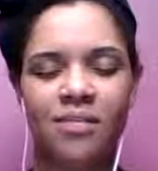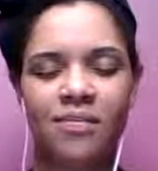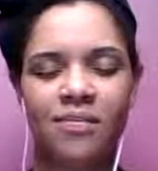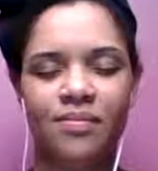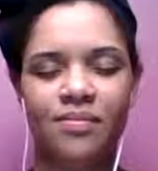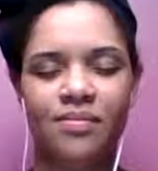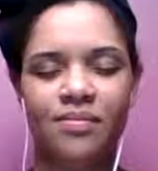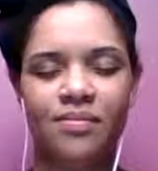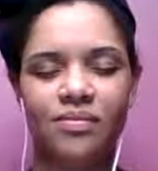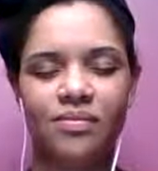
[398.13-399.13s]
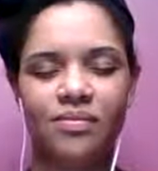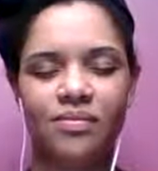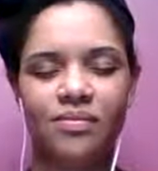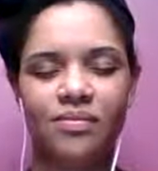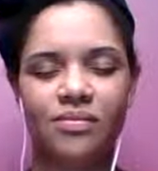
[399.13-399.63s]

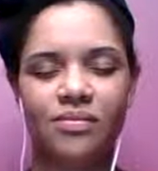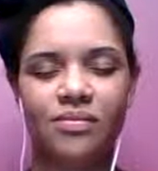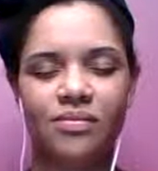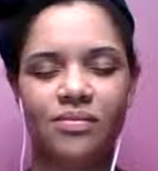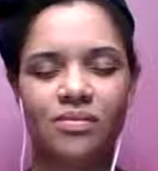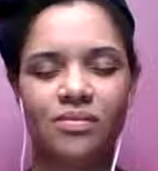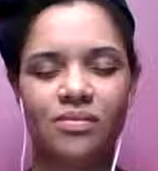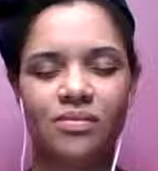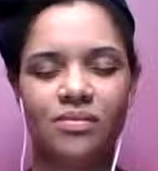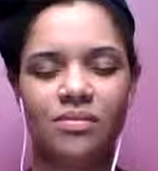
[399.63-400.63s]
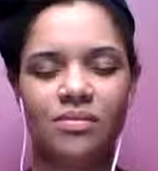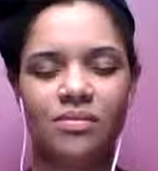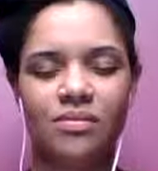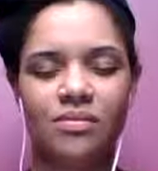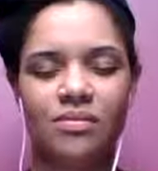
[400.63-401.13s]

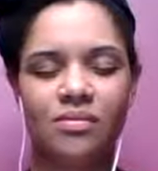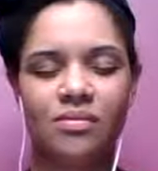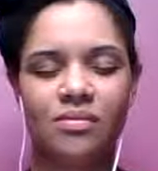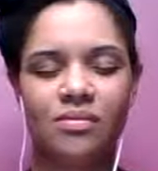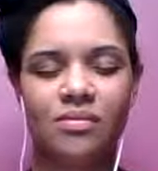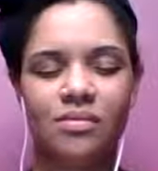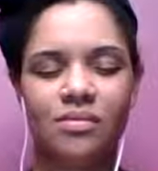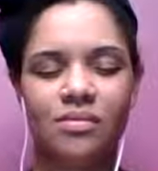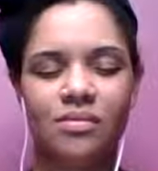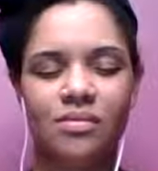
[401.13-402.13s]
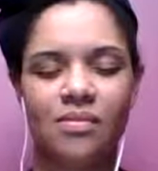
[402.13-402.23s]
(no one is talking)